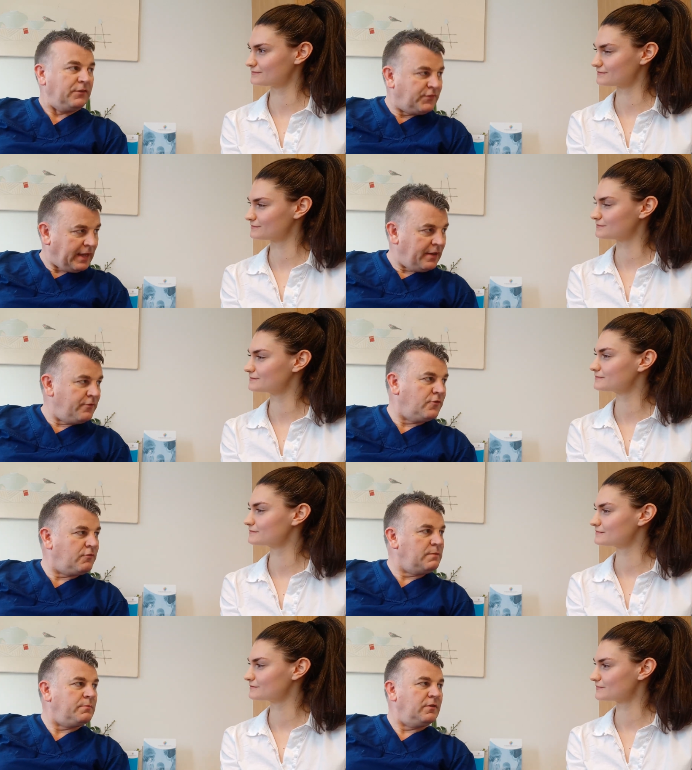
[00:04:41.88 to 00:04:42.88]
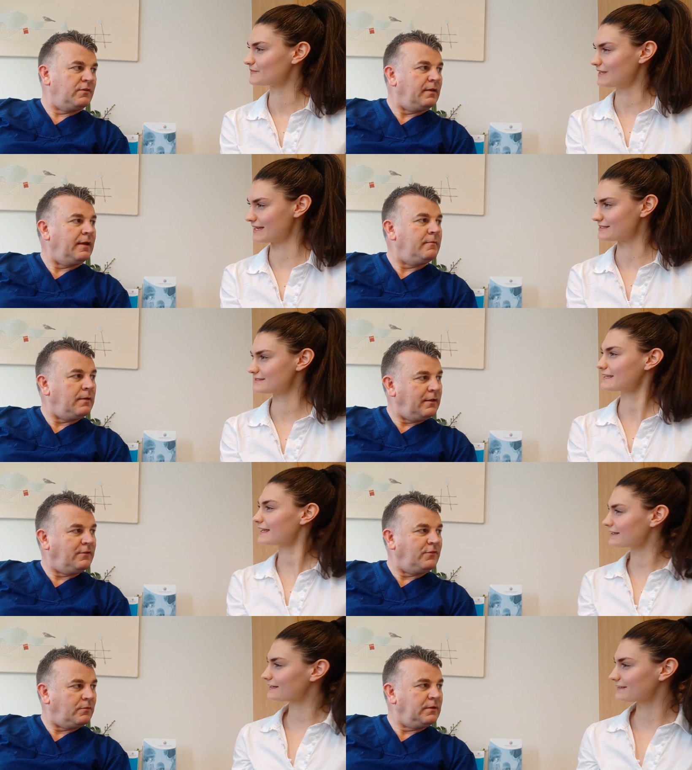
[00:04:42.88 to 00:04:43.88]
Speaker 1: a standard treatment. Yes. Um, and can,
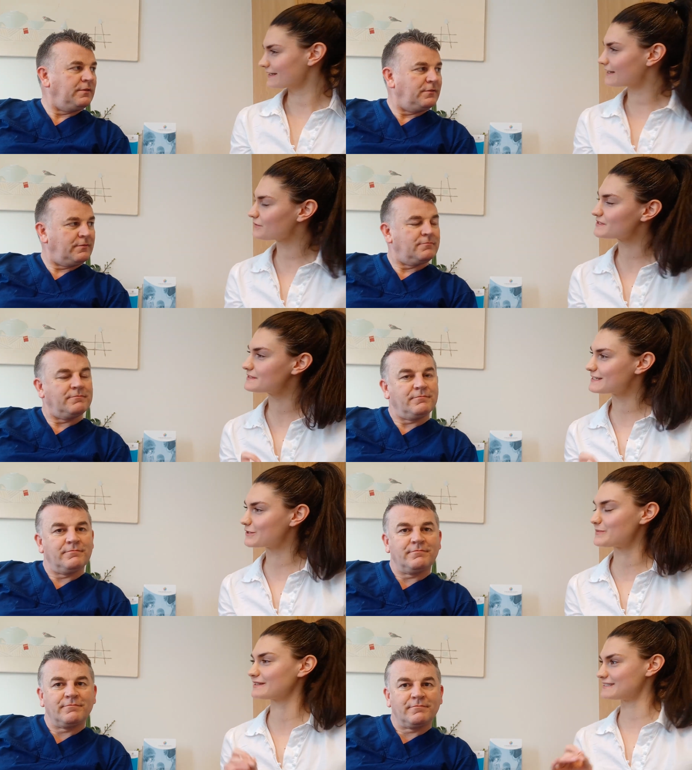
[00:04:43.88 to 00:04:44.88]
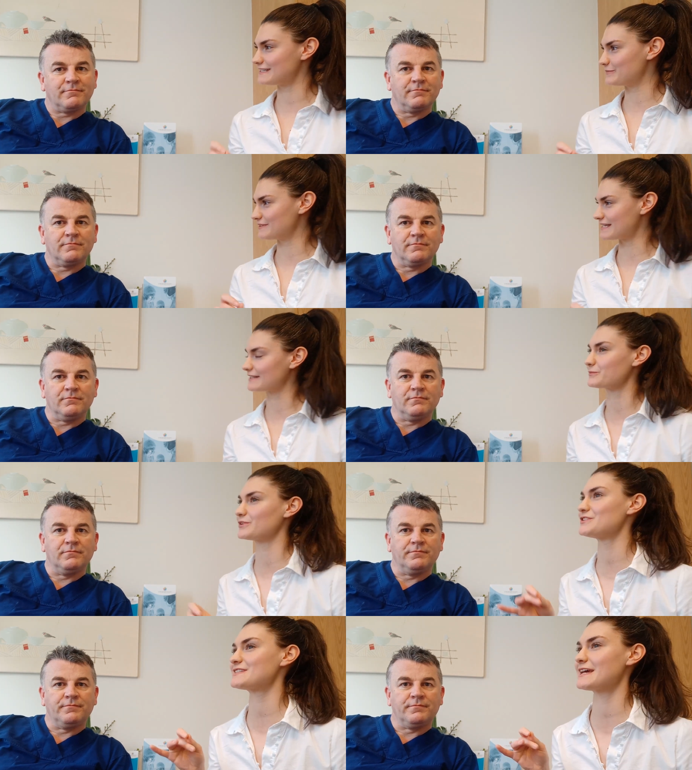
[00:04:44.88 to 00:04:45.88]
so can we also dig a bit deeper, Declan? When
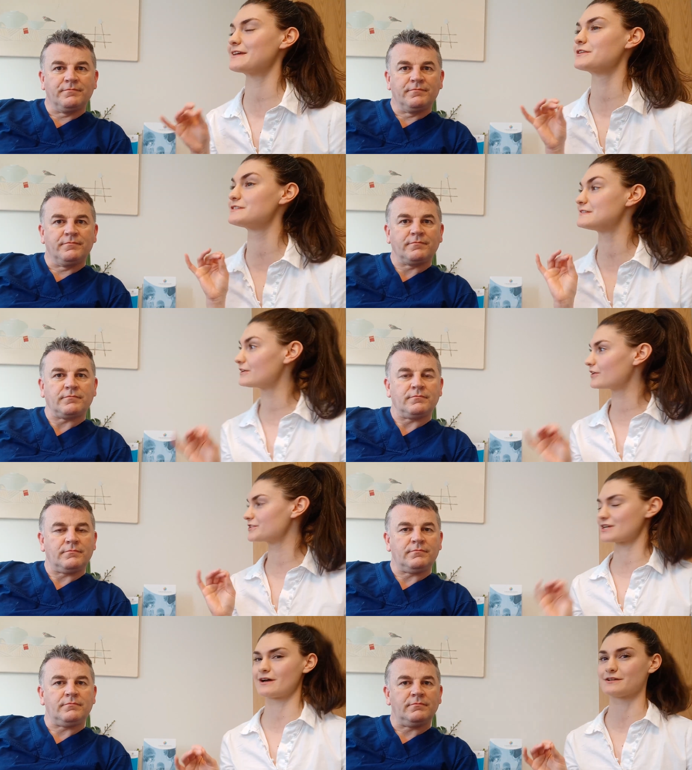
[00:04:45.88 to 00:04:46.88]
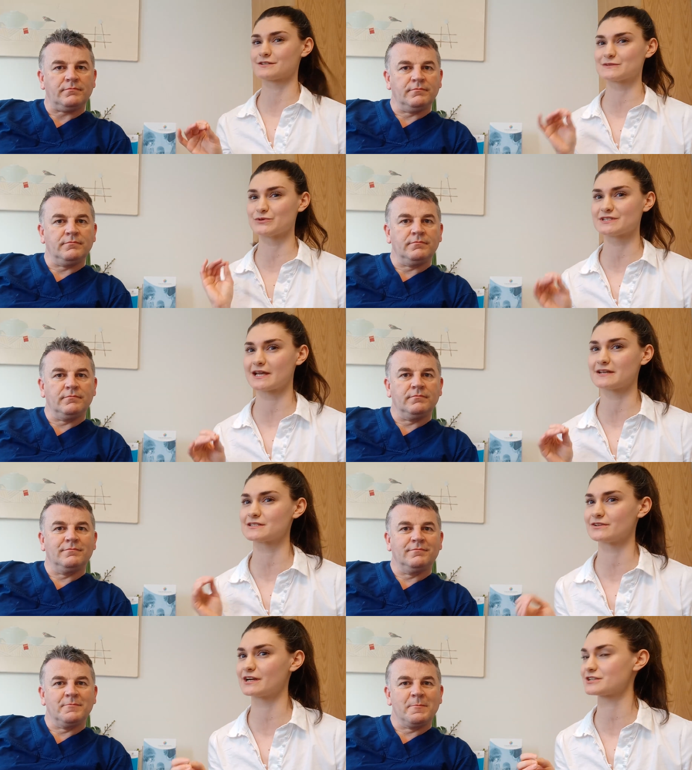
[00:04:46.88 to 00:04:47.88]
you say zero chance of spontaneous
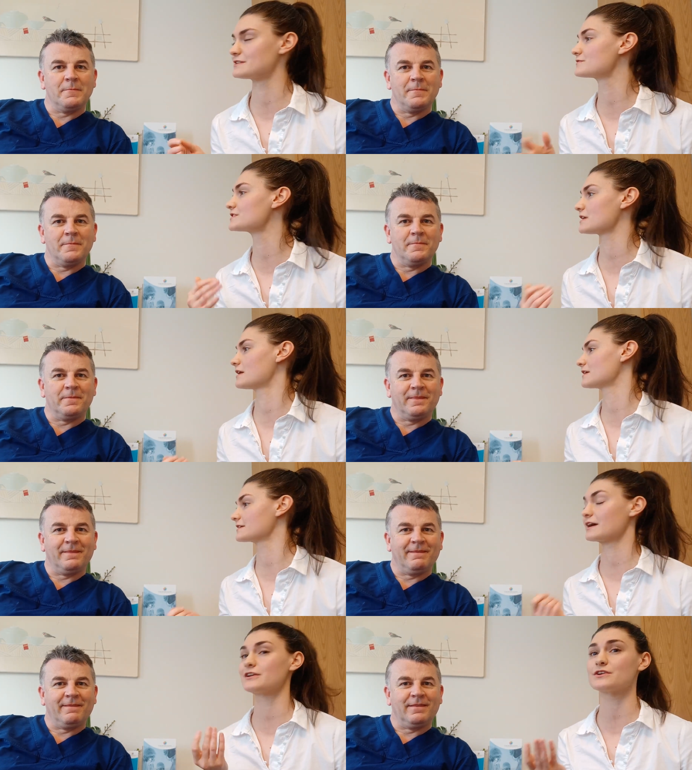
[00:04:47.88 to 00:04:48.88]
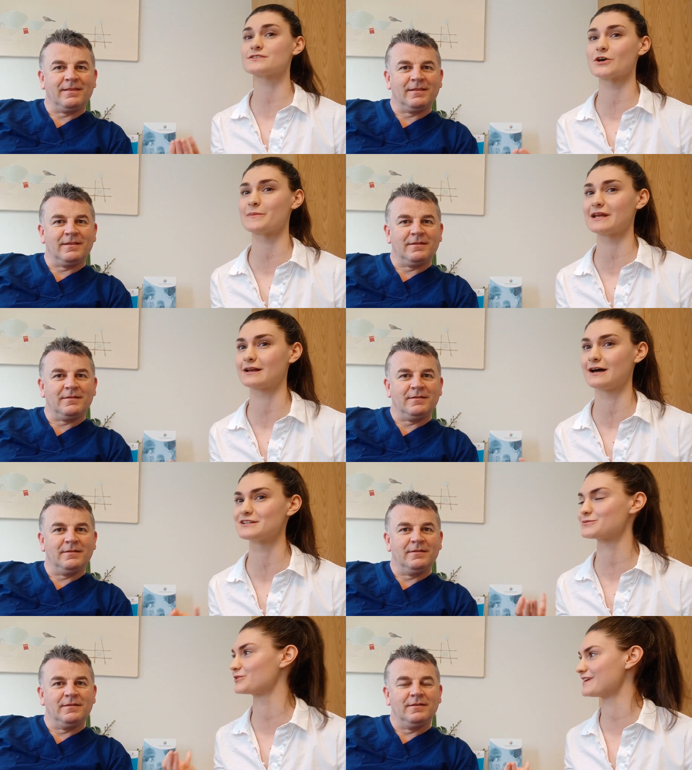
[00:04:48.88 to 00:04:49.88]
erections returning, like I know so many
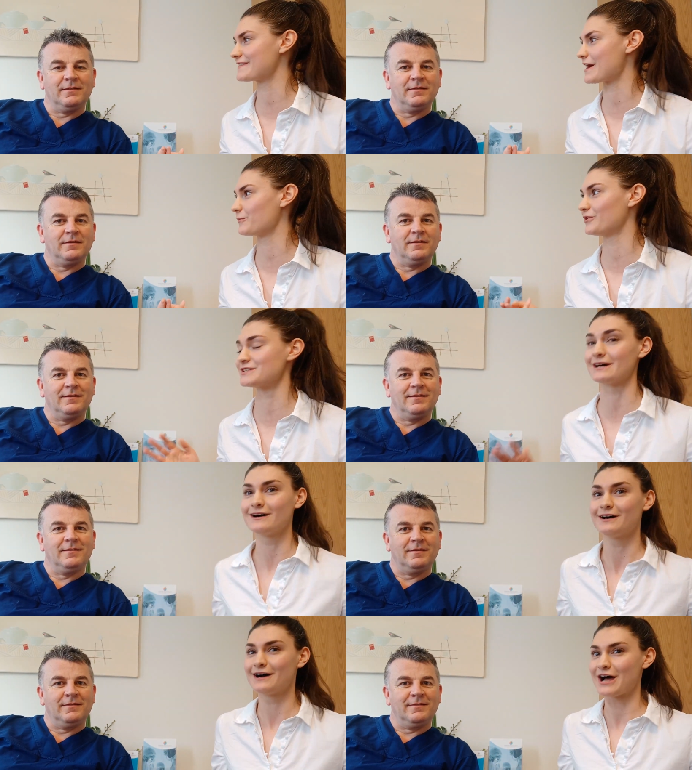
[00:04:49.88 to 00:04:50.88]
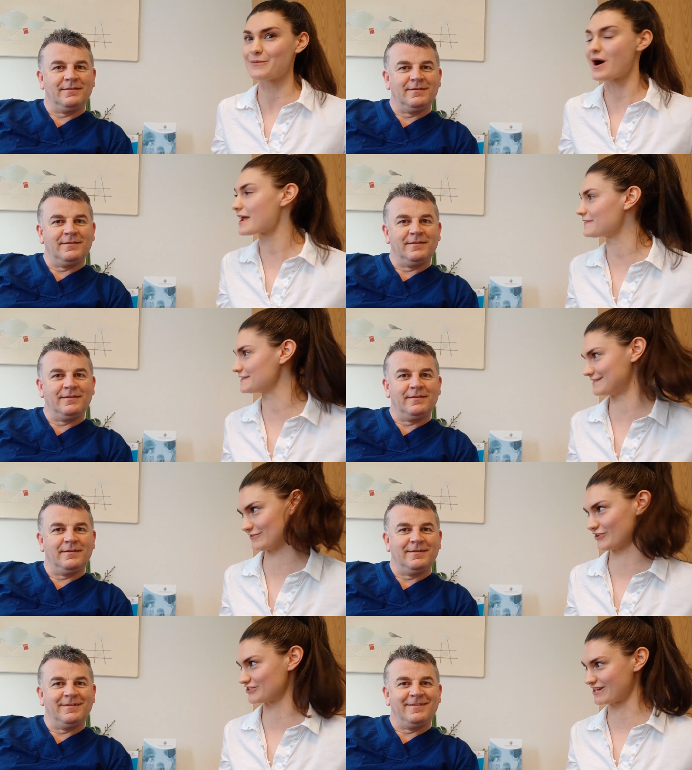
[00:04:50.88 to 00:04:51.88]
clients would hear that and wonder, am I in the
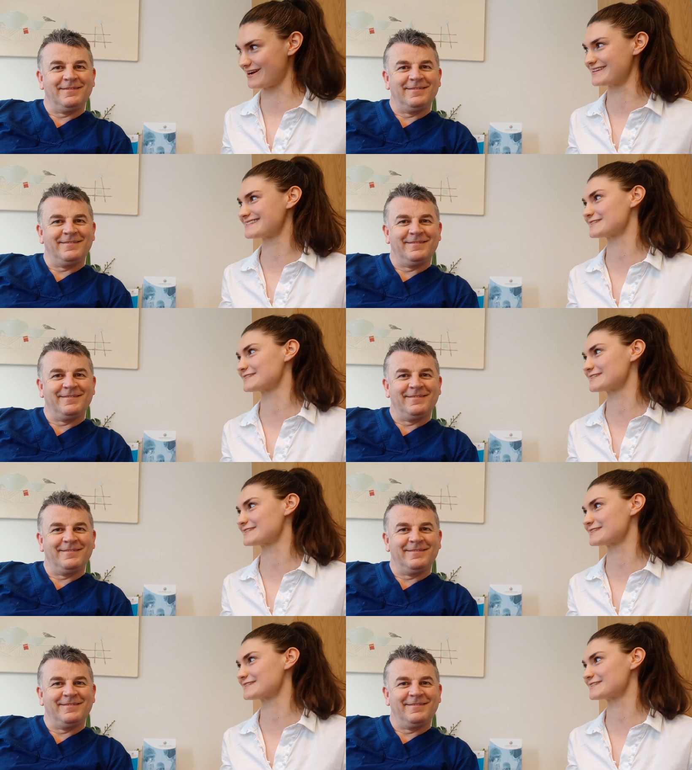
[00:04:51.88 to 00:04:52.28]
zero chance?